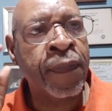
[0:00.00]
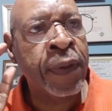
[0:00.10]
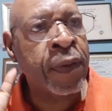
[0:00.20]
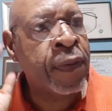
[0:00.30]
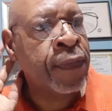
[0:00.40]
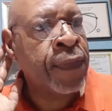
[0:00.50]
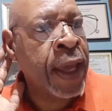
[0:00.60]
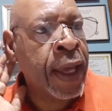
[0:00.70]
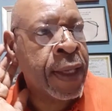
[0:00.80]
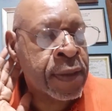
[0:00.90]
to
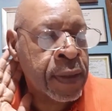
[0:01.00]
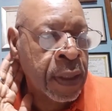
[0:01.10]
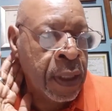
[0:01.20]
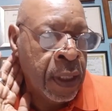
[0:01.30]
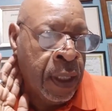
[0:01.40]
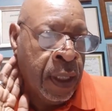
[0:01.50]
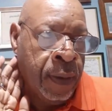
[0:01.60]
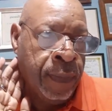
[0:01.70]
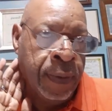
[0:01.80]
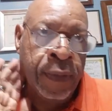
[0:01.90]
fast.
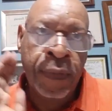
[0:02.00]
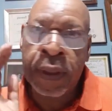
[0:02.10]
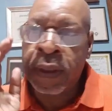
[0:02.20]
I don't